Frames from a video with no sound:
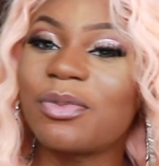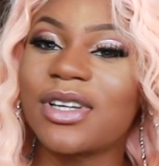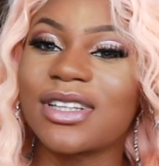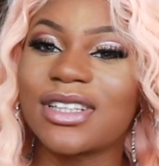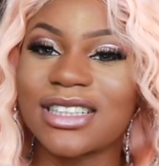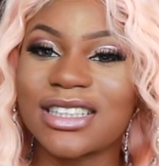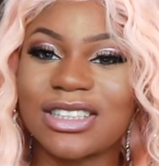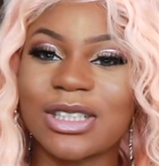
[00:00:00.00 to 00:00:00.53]
be
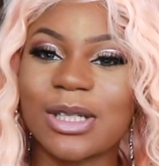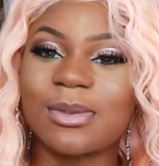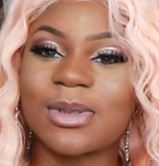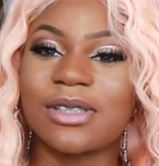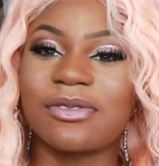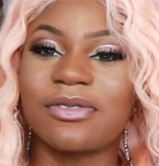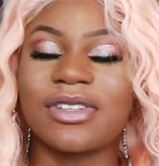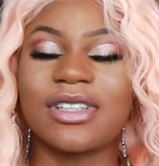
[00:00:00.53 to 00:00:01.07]
in the
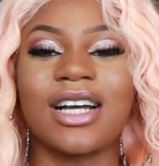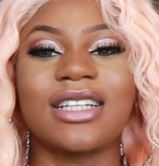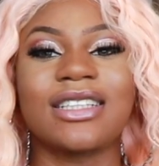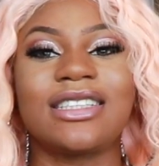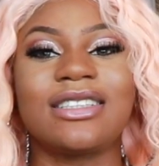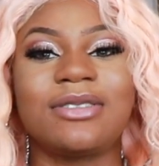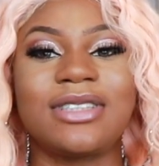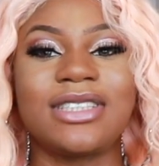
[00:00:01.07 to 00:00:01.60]
description for y'all
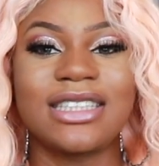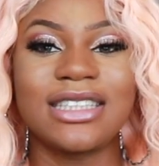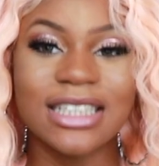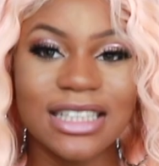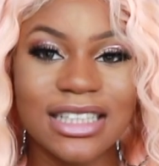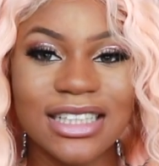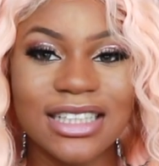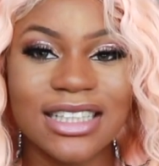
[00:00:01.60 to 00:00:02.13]
to
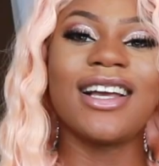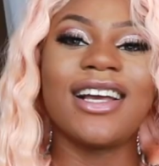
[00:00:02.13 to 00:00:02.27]
see.